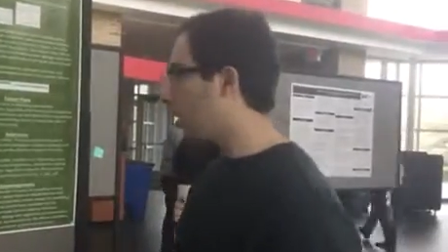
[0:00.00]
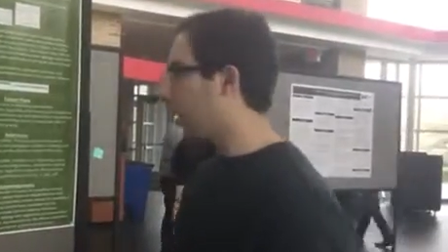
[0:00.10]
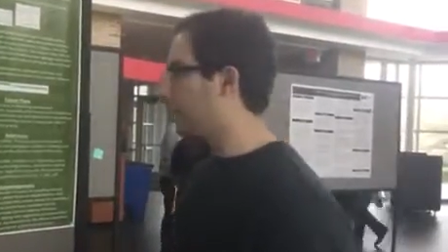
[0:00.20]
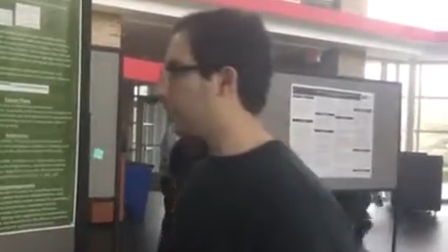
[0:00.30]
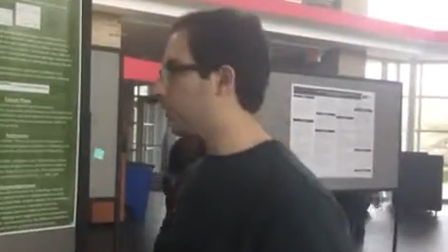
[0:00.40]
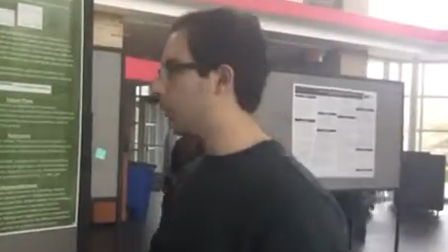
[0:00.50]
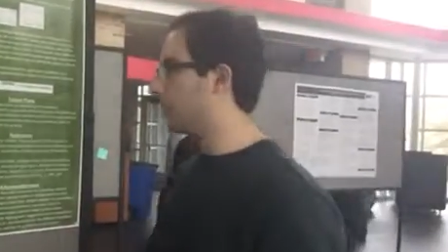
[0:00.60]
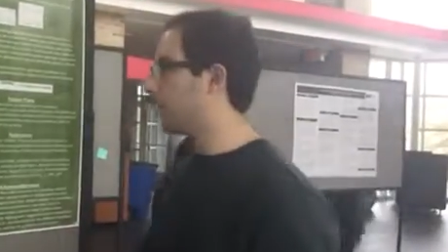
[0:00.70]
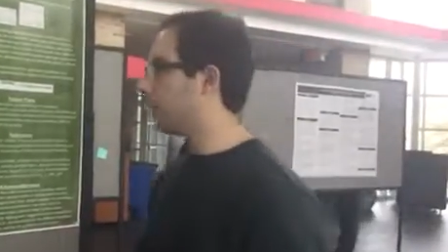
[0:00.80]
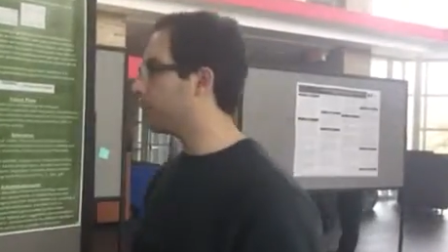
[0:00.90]
I did 2
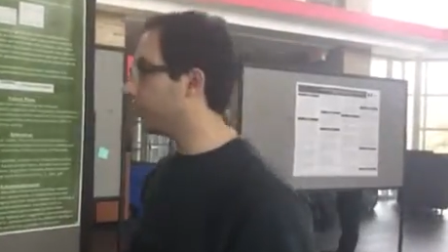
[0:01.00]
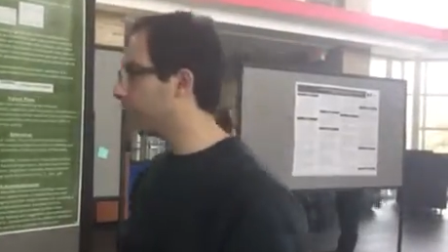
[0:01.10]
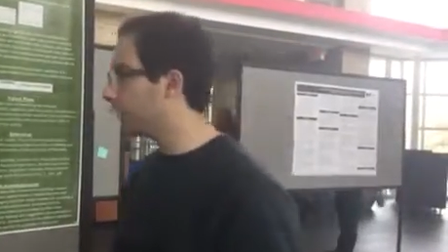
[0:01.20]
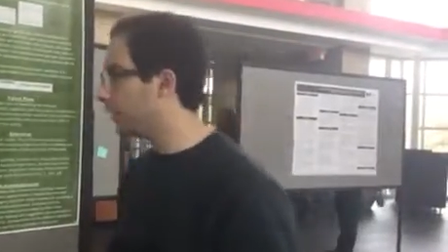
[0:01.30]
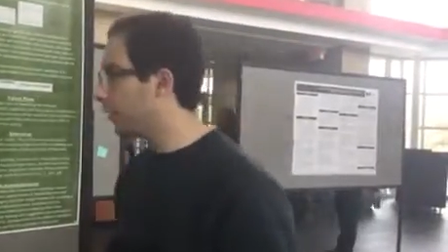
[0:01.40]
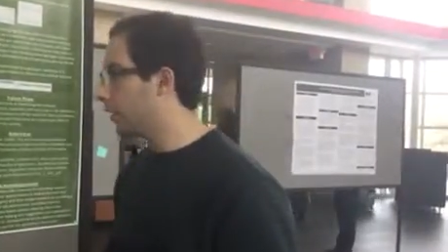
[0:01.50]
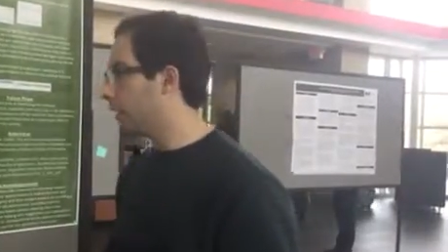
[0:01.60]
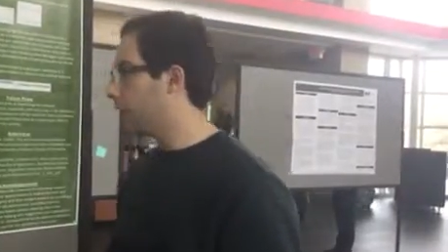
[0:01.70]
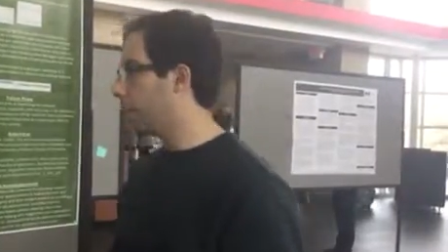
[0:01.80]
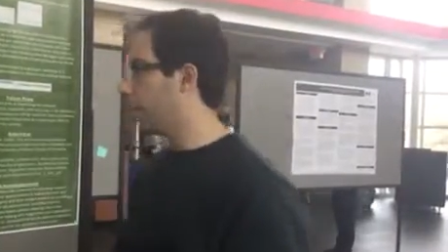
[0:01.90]
samples
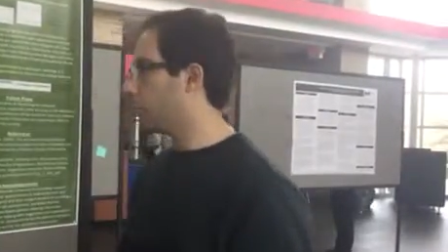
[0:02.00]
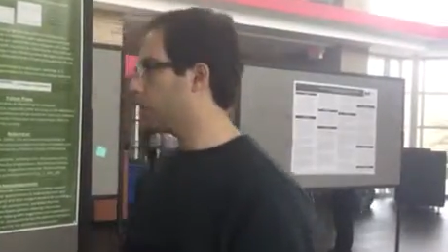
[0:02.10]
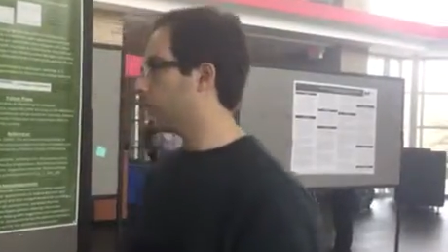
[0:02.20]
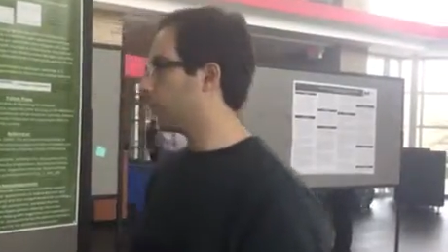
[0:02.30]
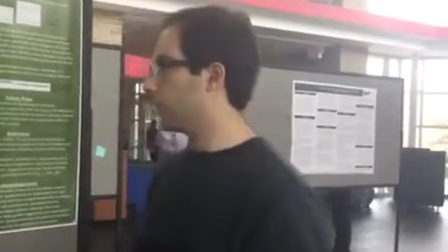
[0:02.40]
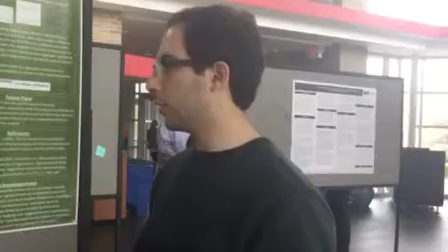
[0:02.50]
where I